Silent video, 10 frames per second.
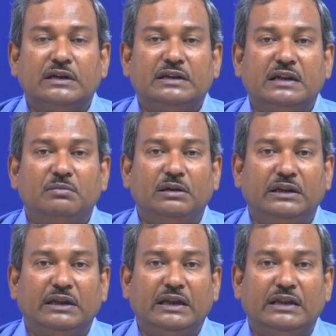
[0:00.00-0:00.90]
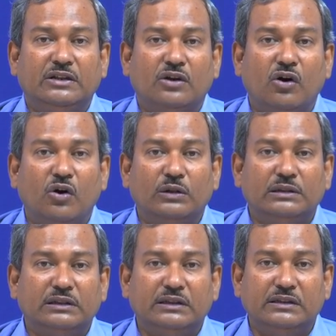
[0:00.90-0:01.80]
namely in all
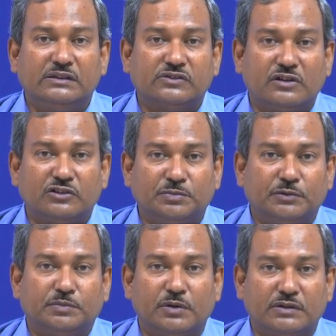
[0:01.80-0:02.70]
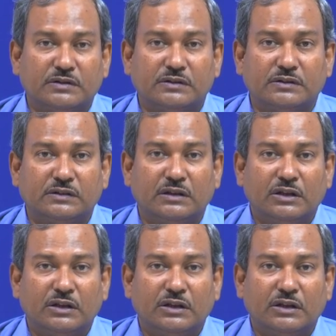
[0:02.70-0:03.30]
these transport processes.